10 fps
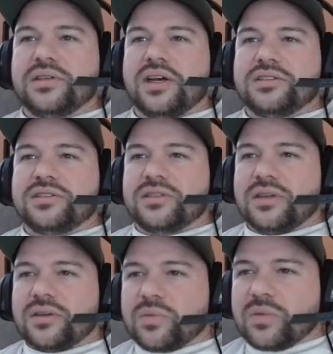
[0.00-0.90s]
it's
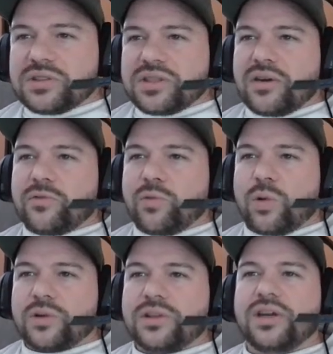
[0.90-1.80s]
what is that, a
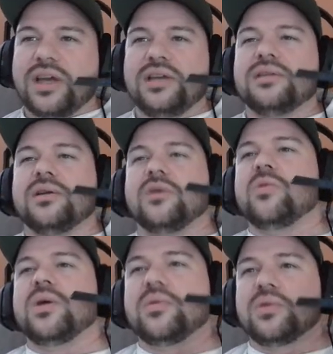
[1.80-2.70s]
4th and 8? No
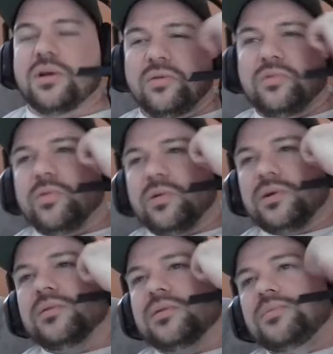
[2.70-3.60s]
way we're going for
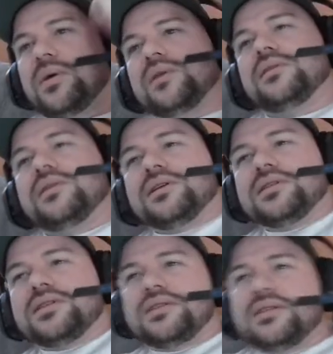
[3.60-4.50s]
it. We're punting
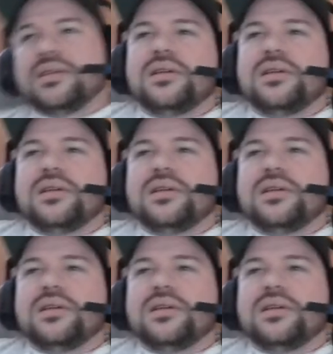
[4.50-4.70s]
this.